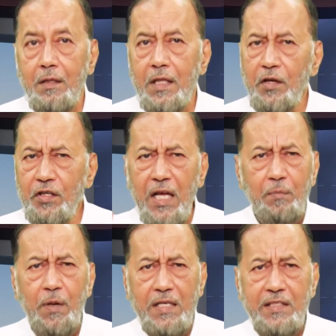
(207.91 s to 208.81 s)
The
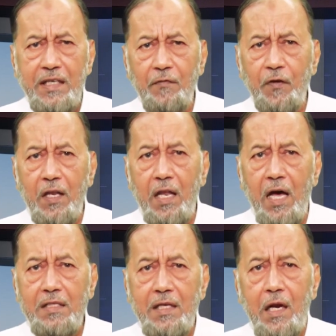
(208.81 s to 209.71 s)
real blessing of
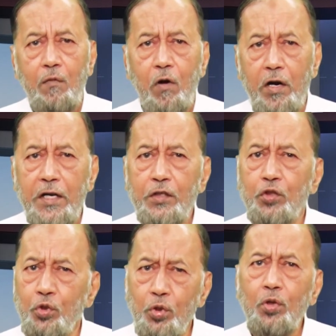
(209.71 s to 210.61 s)
Allah are awarded
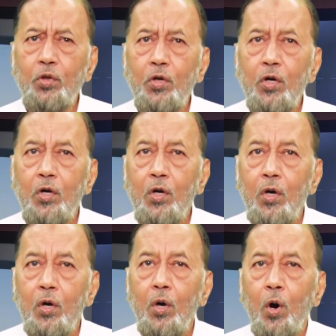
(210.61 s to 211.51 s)
to
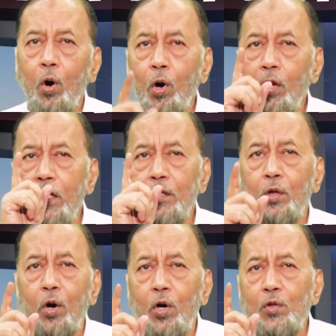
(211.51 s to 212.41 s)
only
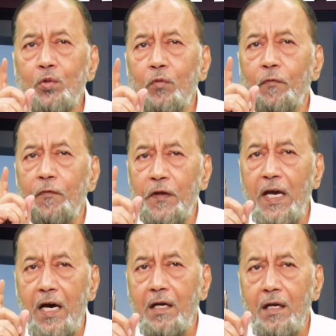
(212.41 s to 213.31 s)
those who
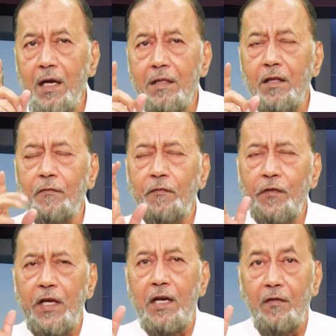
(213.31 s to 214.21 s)
fear in the
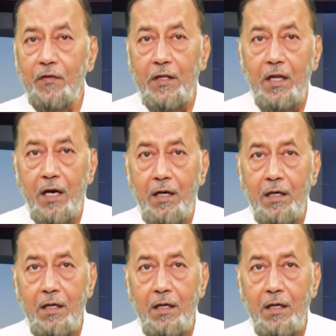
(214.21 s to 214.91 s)
fear of Allah,